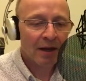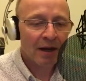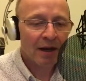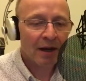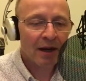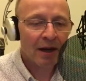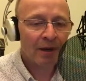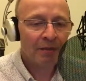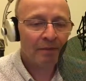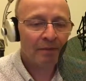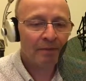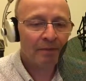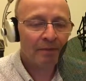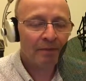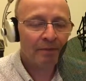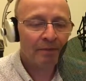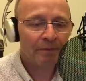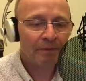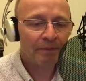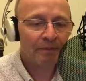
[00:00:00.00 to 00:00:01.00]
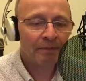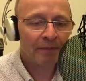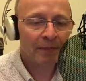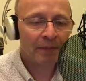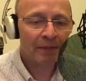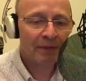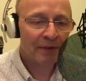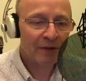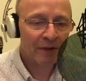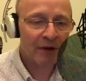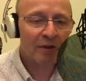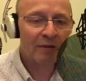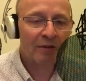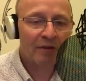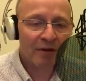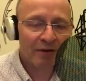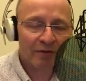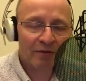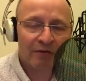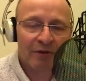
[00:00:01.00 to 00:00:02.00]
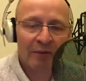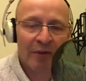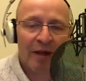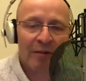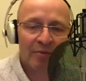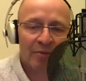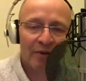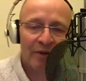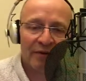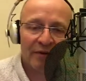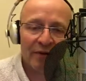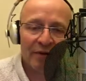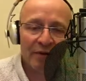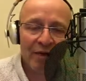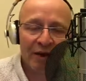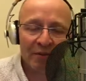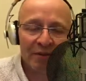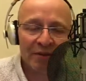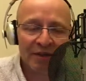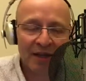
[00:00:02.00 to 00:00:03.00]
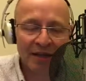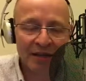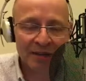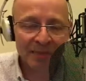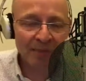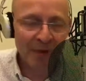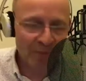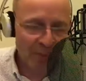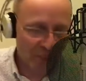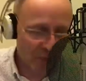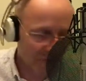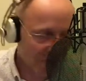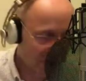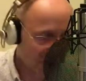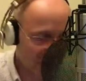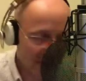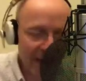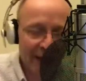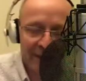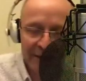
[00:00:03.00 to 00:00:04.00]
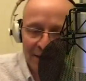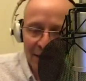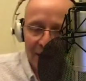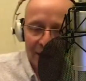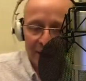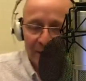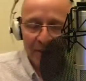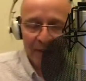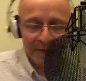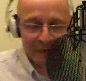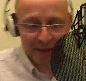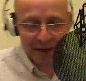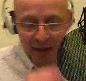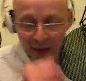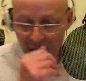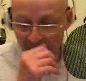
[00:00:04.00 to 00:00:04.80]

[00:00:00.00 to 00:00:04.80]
So from that point of view, I would say that's a bit more than anecdotal. But